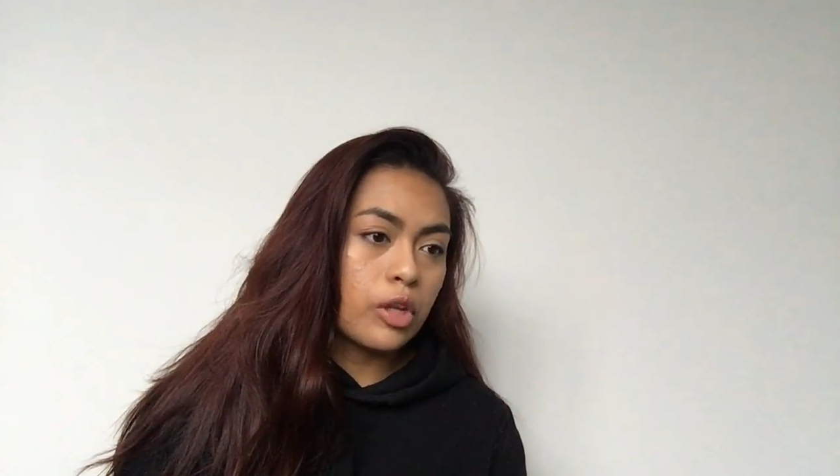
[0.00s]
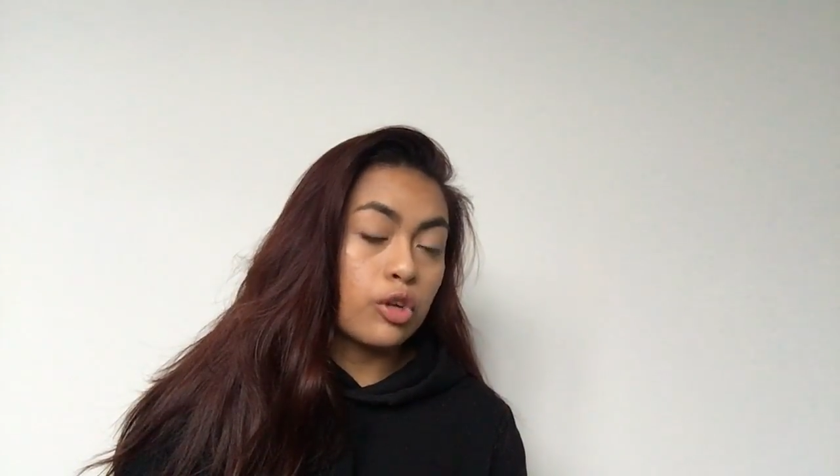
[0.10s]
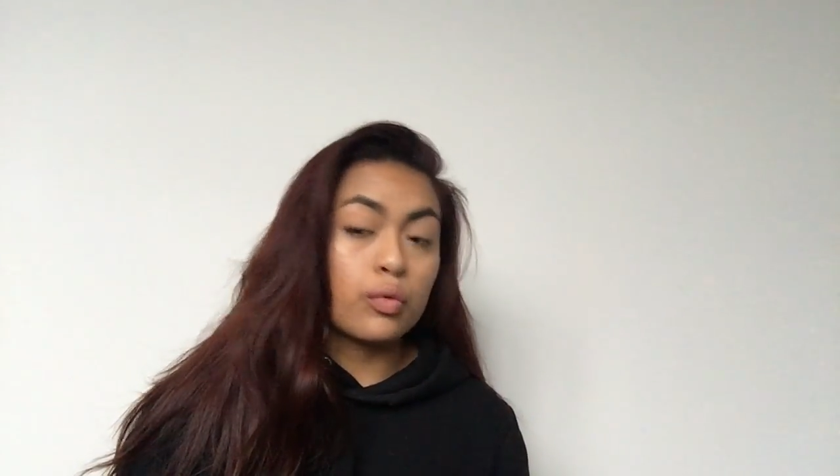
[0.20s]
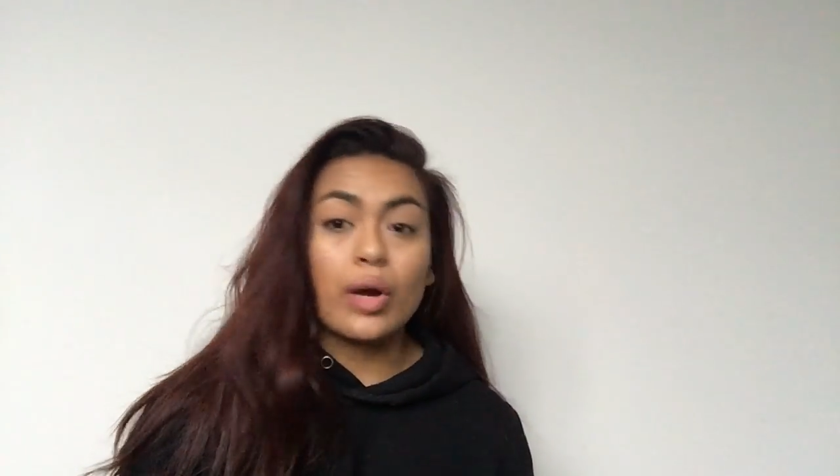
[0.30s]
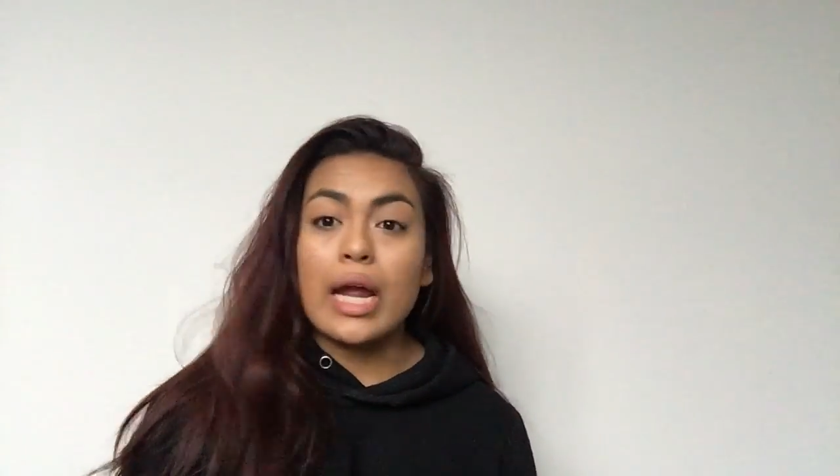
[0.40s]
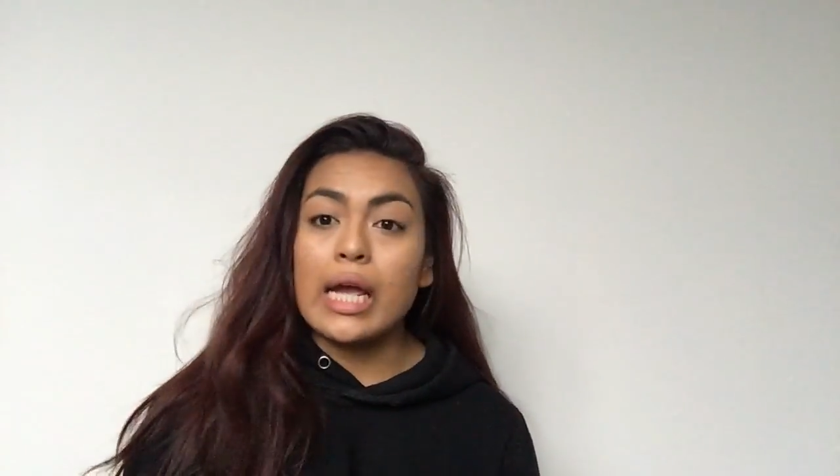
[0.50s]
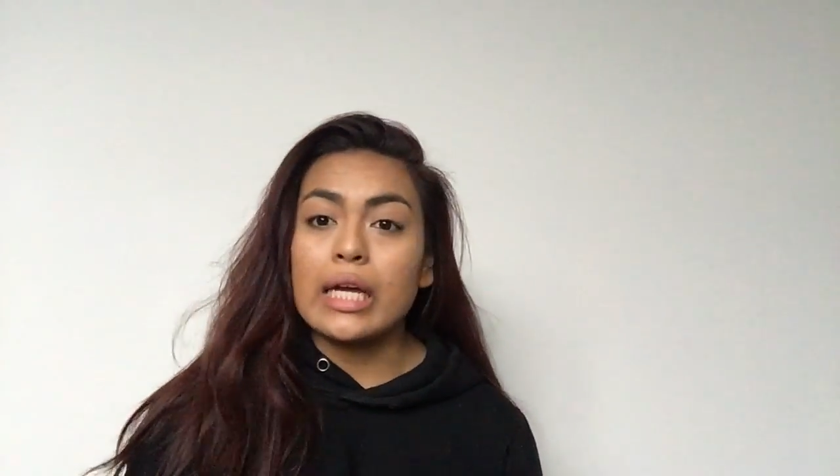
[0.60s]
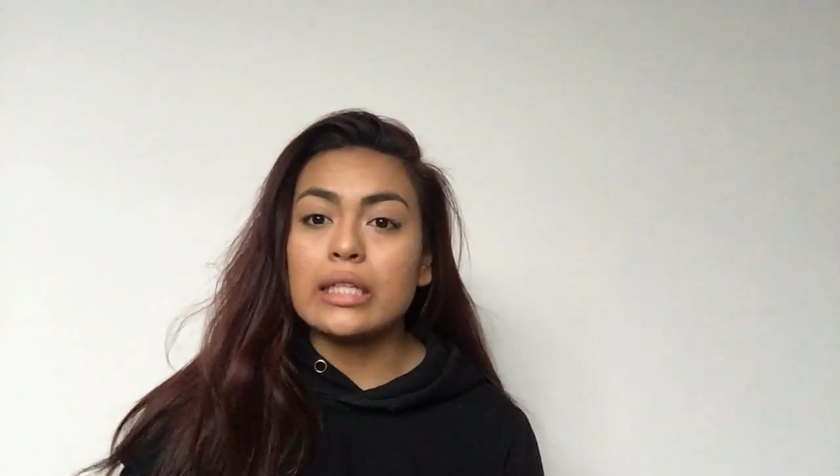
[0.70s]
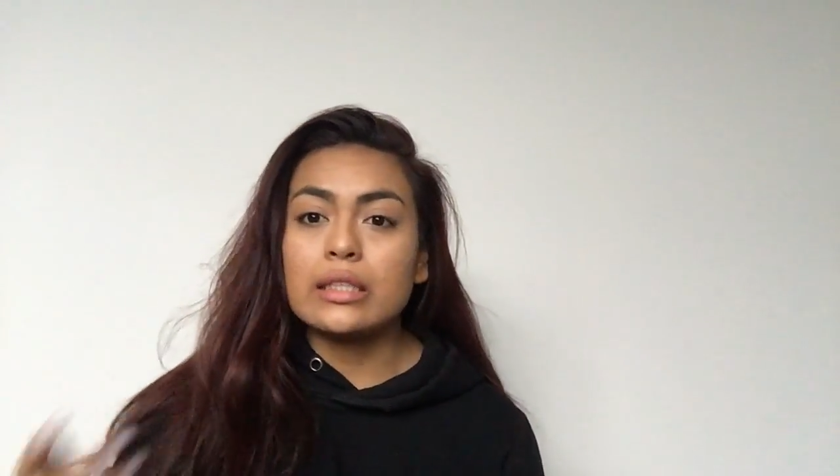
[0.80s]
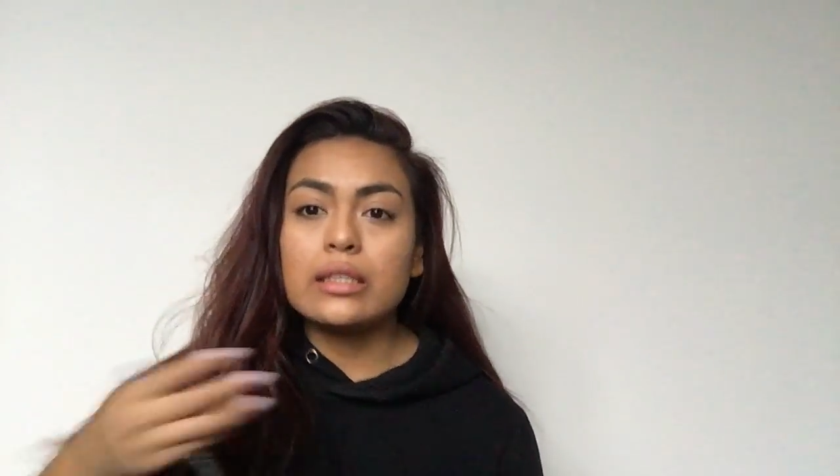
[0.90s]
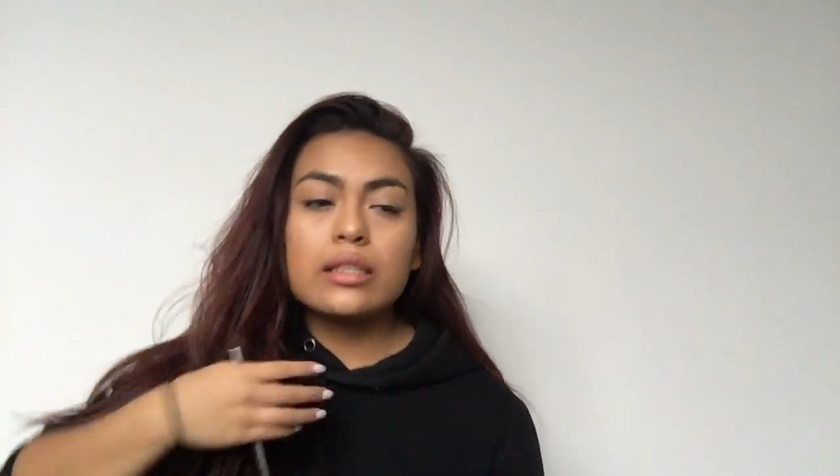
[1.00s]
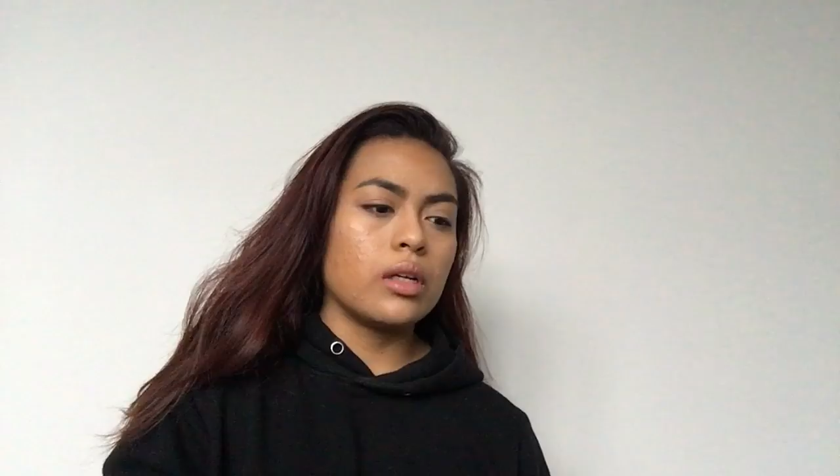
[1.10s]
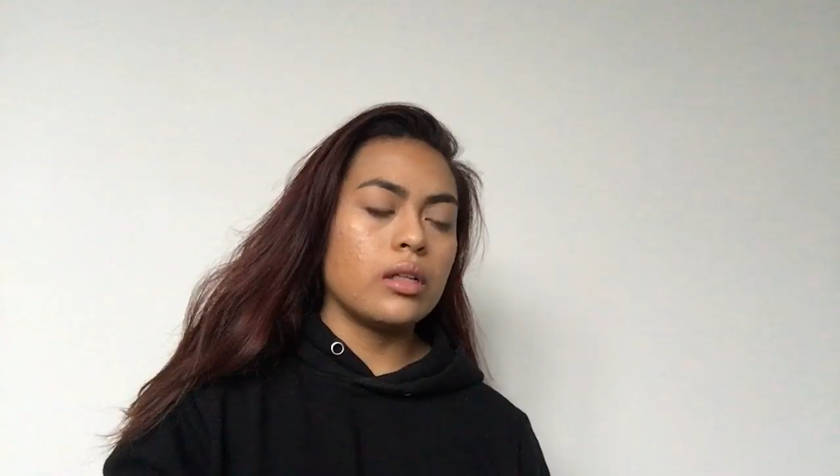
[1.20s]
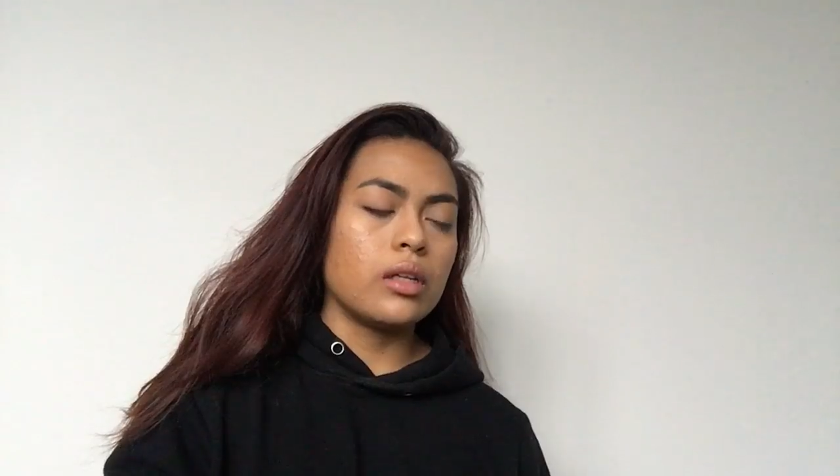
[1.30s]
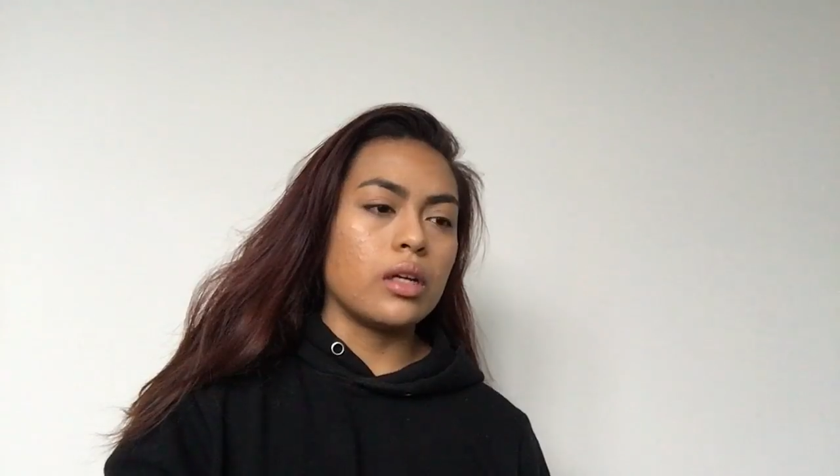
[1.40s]
grays.
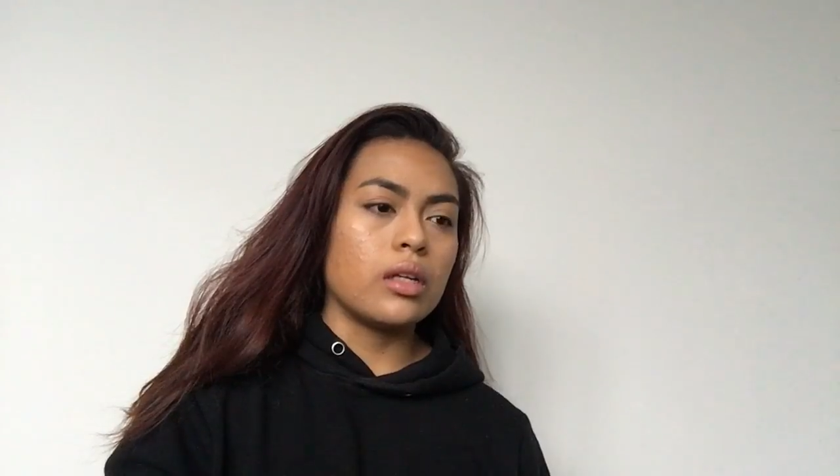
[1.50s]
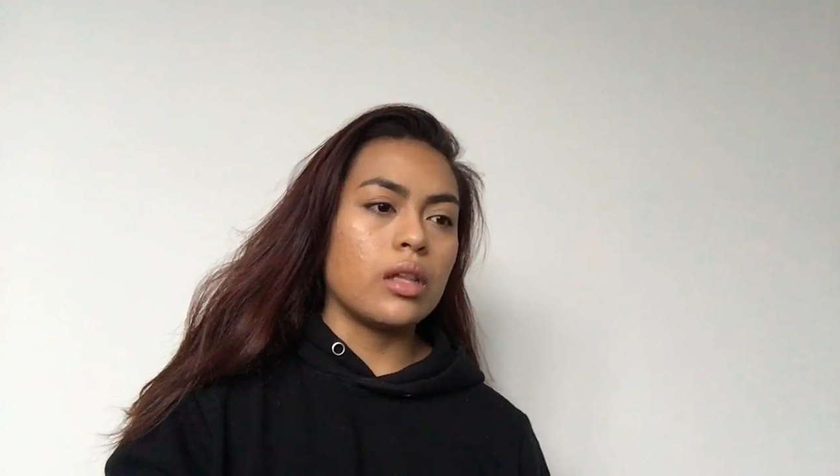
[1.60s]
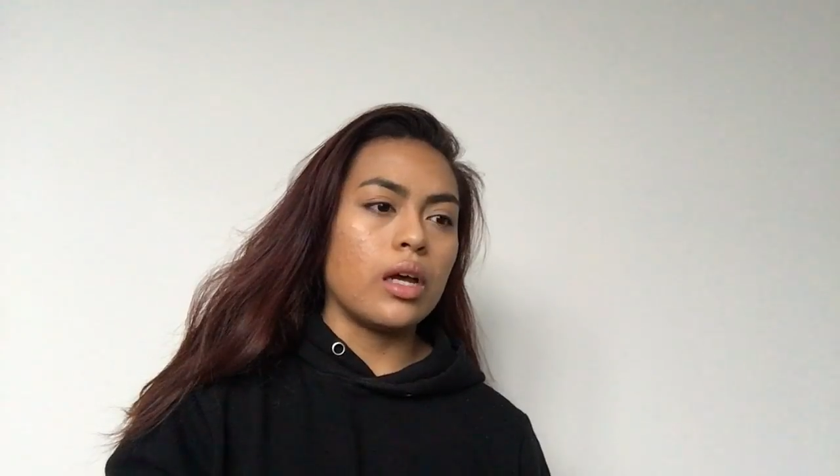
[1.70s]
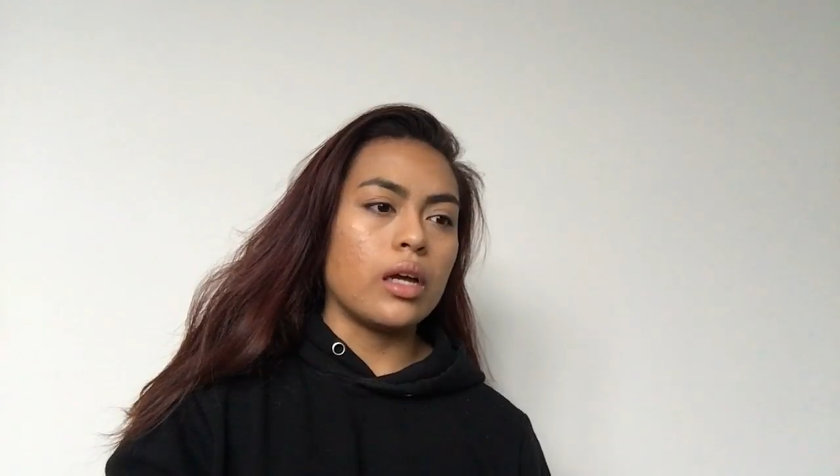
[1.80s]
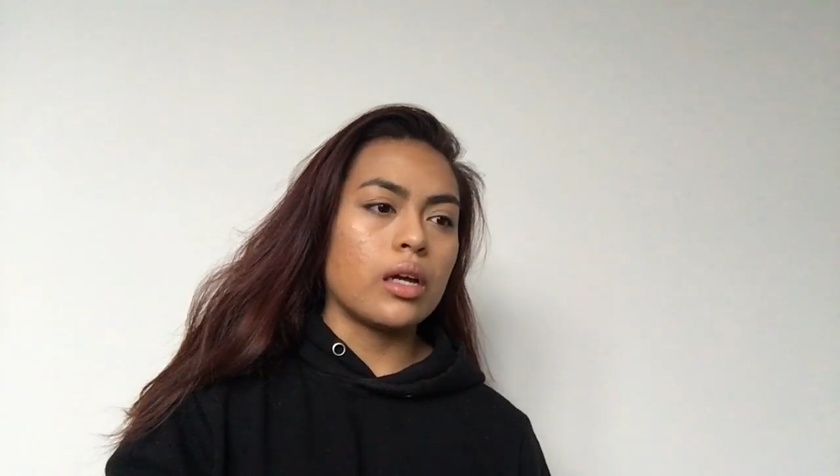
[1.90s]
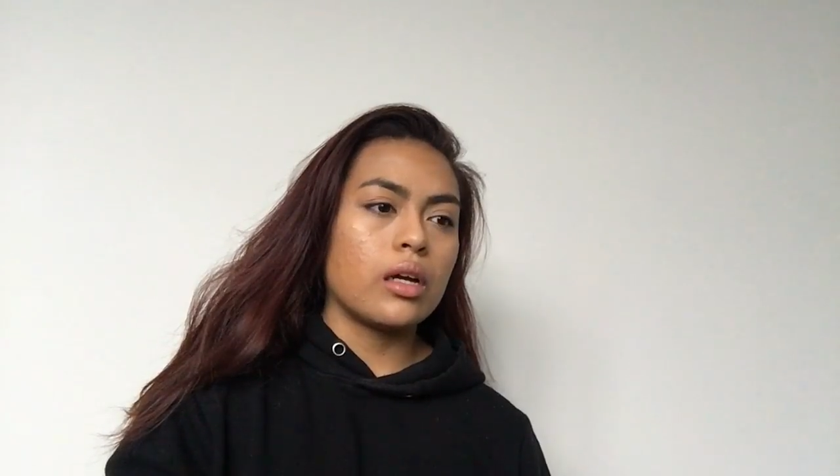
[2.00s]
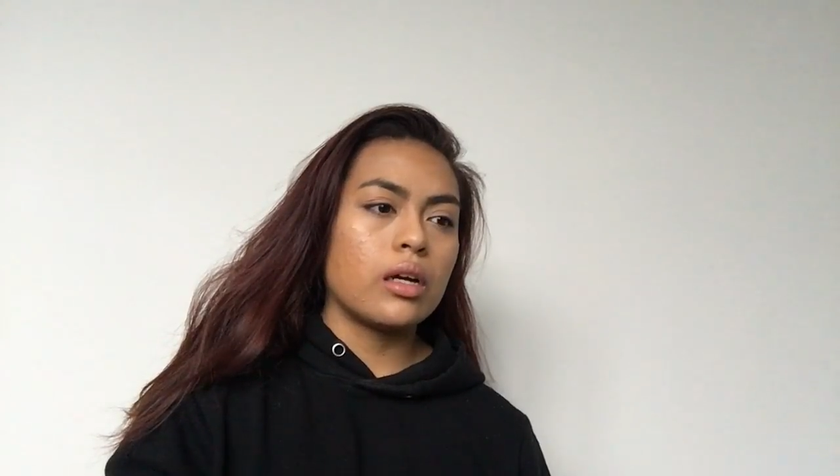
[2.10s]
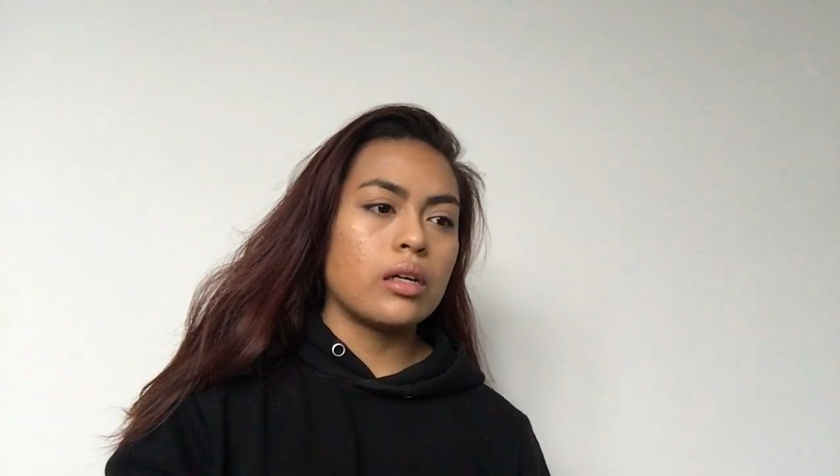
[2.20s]
You need like